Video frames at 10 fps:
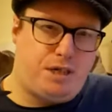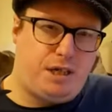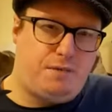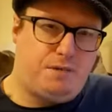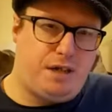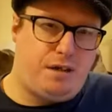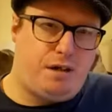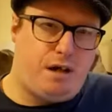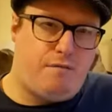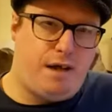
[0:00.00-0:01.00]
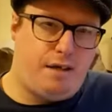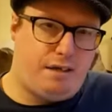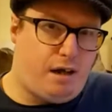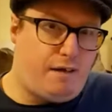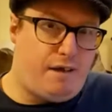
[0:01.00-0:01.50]
it gives it a
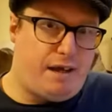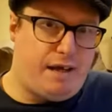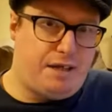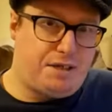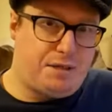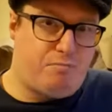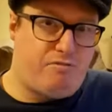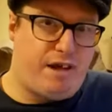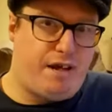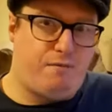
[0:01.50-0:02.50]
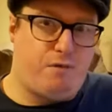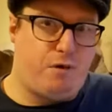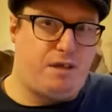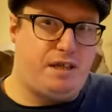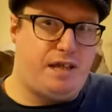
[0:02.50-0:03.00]
direct link to the brain
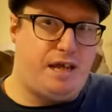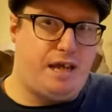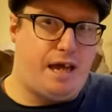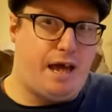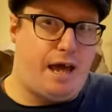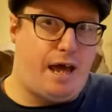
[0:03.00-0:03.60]
for the